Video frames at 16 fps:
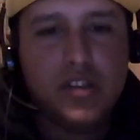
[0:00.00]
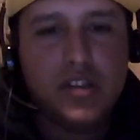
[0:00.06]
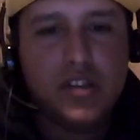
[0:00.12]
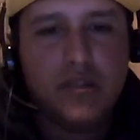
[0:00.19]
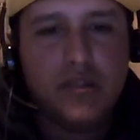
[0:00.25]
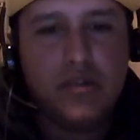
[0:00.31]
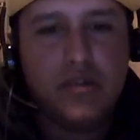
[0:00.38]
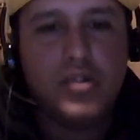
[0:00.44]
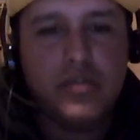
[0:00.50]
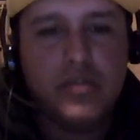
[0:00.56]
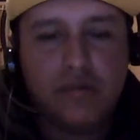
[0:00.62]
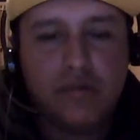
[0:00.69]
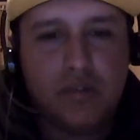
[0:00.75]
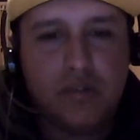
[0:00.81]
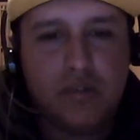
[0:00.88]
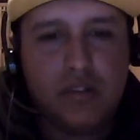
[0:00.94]

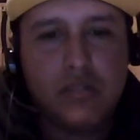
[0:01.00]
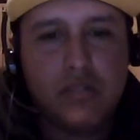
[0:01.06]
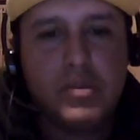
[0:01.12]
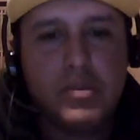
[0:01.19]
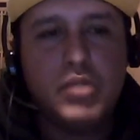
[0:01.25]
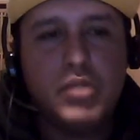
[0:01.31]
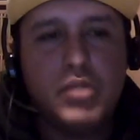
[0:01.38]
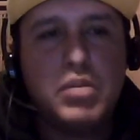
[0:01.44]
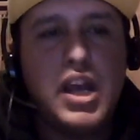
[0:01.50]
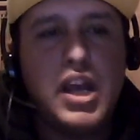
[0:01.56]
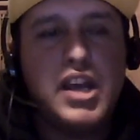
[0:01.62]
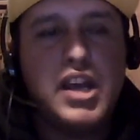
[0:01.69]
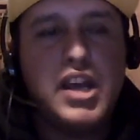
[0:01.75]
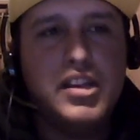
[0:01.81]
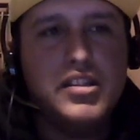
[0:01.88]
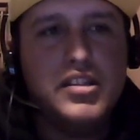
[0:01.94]
for a debut
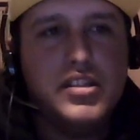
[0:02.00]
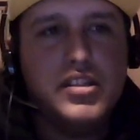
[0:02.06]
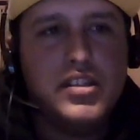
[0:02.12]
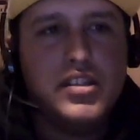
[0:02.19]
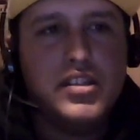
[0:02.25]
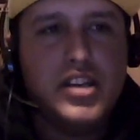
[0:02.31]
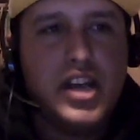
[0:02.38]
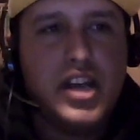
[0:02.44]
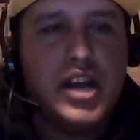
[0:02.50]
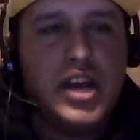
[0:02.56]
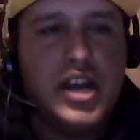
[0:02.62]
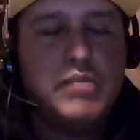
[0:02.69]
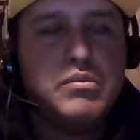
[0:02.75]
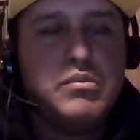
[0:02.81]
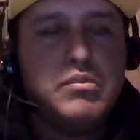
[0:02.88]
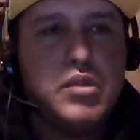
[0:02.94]
player.
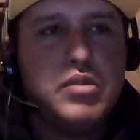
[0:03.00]
Obviously